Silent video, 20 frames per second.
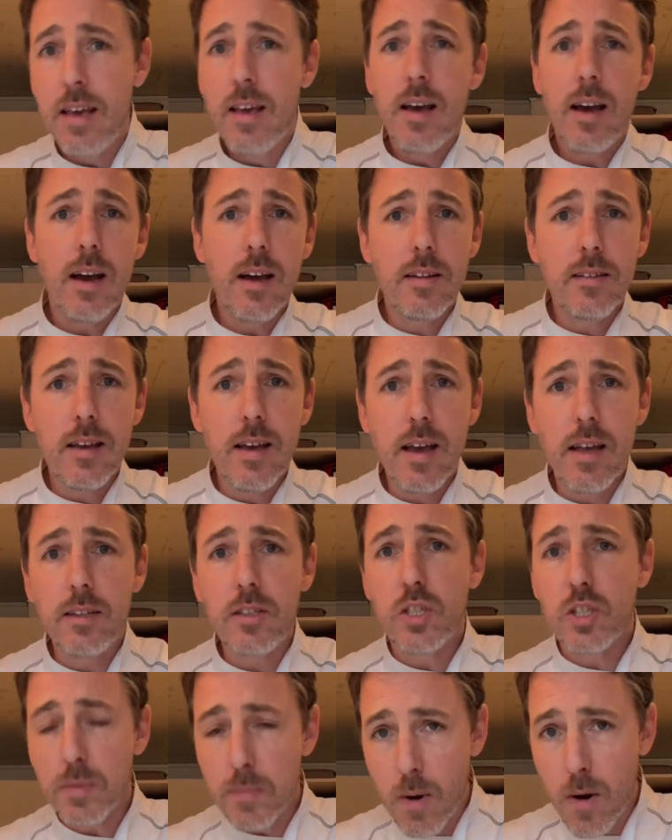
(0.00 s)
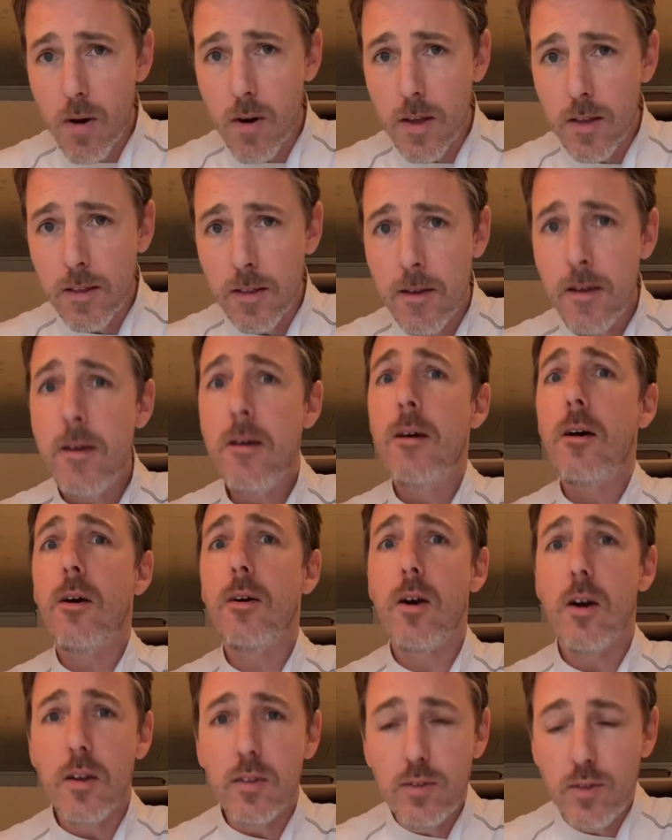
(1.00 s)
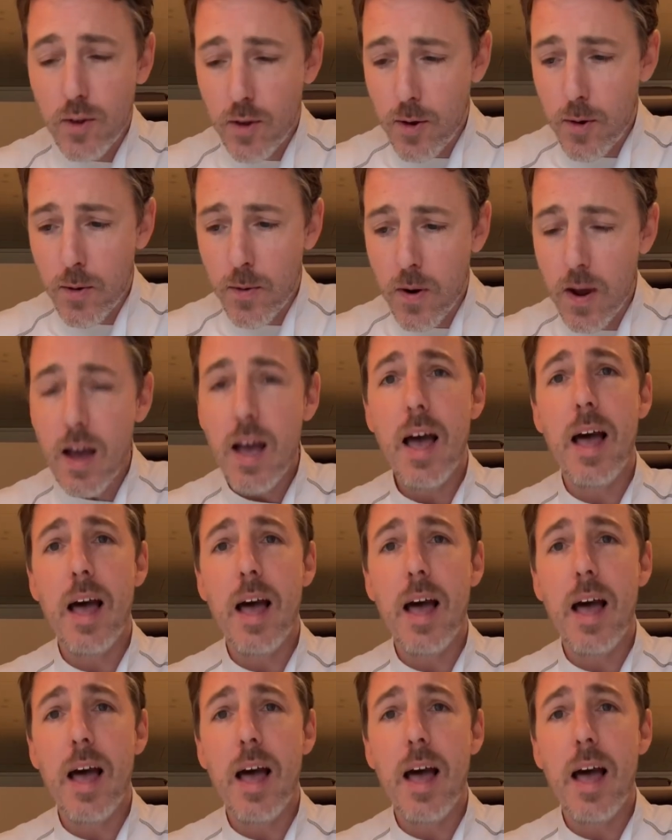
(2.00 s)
And this morning I'm going to do